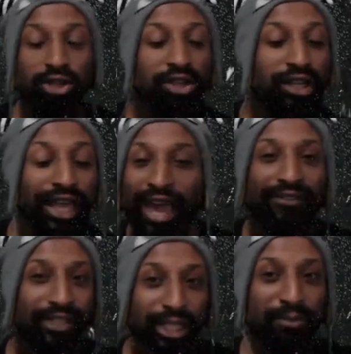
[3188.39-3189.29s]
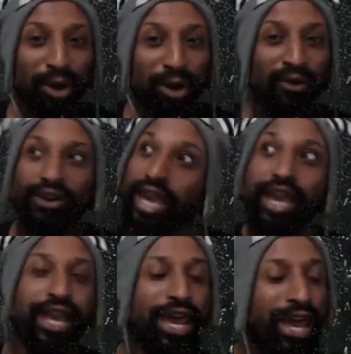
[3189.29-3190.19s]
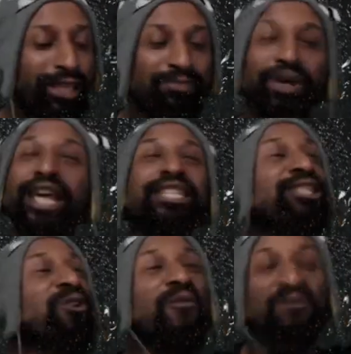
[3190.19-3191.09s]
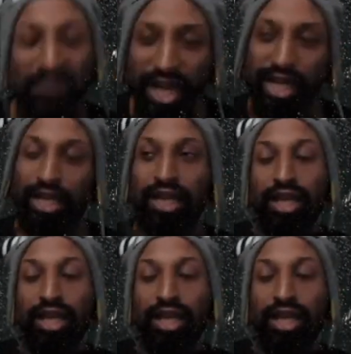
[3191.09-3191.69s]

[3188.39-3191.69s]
so they can have a sleepover head ass. Why that shit so funny?